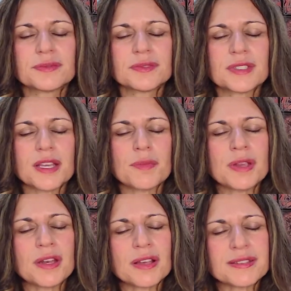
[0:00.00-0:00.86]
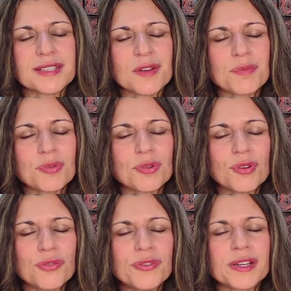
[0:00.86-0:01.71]
It may not sound
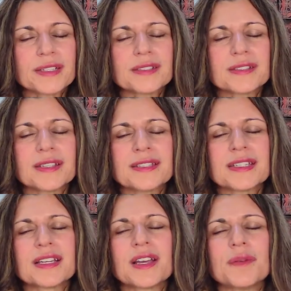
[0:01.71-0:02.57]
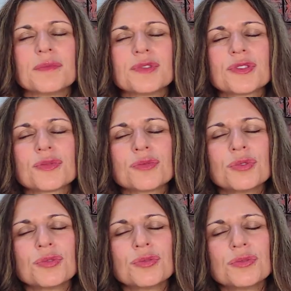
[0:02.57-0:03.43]
perfect as it comes
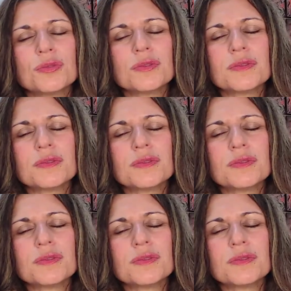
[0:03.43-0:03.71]
through,